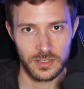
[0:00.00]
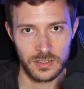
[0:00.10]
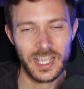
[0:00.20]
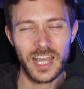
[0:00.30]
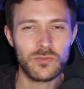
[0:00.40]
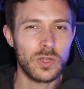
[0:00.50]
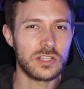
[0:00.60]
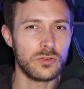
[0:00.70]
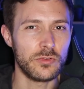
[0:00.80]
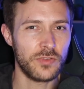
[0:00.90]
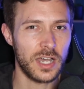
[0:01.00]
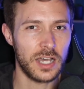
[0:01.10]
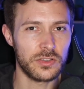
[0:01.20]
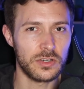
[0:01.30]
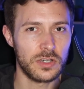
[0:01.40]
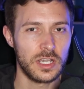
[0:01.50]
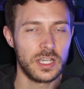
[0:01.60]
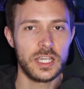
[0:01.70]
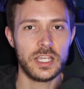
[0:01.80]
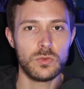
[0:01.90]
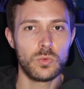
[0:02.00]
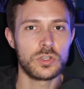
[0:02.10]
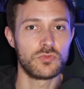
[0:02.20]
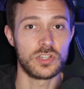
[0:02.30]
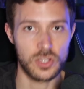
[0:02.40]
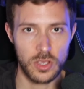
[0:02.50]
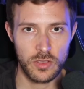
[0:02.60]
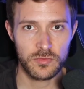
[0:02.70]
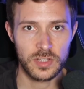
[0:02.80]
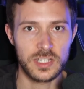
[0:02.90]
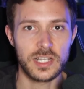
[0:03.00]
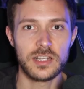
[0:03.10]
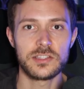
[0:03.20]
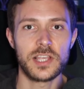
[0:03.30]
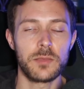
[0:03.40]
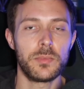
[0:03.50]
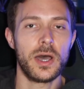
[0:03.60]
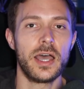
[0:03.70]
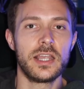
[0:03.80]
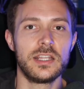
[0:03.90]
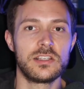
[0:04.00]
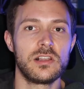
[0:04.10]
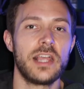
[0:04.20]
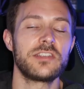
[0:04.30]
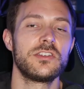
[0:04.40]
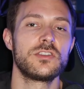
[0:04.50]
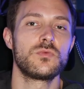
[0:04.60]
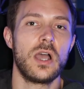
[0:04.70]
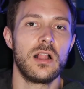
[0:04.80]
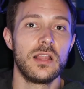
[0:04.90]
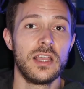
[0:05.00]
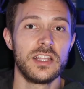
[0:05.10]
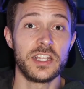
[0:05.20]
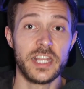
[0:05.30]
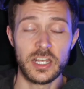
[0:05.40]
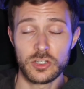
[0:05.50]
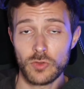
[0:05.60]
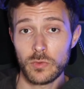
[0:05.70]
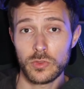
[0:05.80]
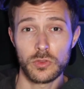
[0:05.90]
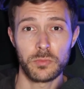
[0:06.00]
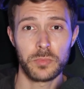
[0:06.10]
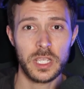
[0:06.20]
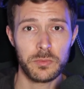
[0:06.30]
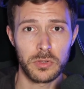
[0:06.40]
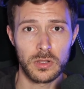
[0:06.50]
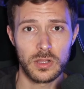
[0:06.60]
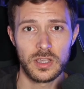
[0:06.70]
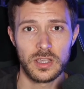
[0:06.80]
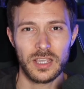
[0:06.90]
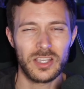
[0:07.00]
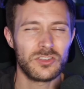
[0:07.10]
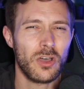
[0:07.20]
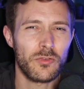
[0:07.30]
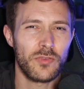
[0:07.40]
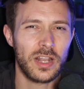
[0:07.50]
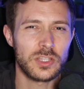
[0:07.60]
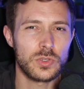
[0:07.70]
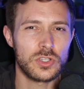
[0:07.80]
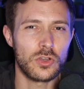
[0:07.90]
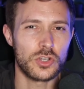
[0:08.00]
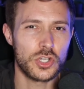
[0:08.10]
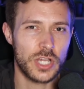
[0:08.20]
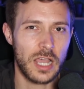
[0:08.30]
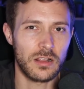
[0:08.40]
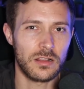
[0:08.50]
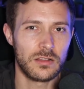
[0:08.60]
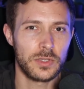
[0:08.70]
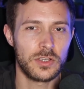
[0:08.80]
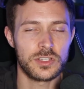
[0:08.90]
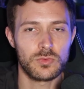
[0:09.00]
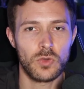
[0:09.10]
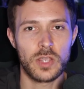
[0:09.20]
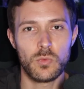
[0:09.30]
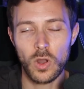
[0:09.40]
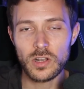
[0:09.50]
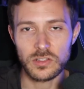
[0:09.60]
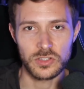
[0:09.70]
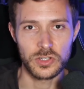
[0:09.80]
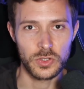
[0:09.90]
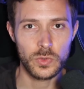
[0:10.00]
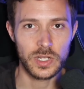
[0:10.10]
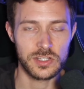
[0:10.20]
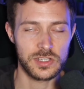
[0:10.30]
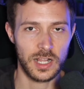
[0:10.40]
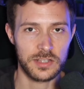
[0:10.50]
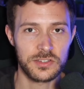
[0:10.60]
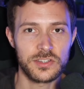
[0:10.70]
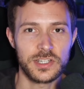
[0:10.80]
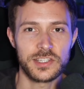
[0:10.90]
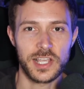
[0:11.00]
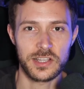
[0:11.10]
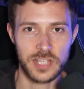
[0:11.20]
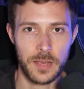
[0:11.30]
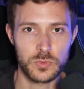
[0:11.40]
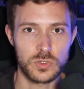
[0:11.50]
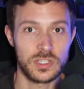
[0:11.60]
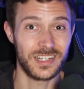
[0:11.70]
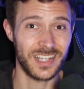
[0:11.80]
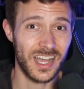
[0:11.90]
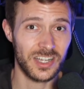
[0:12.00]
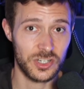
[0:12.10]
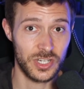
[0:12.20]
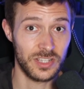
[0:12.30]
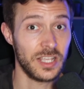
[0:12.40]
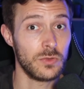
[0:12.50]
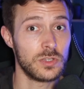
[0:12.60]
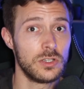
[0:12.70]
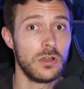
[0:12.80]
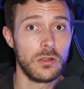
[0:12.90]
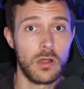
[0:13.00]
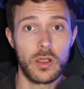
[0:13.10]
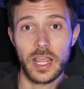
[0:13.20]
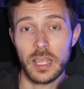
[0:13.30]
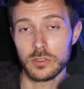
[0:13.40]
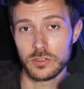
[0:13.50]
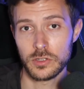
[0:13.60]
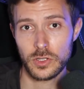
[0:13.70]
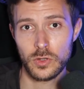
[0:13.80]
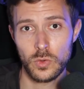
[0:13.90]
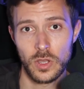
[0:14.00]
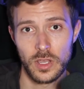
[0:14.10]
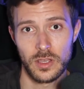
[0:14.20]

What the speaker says: He kind of went too far, though. He was reserved, he didn't take part in his lessons well, didn't interact with other people. He sort of fell into his own shell, because what he wanted to do in his classes and his exams was the dark shit that he was no longer able to do.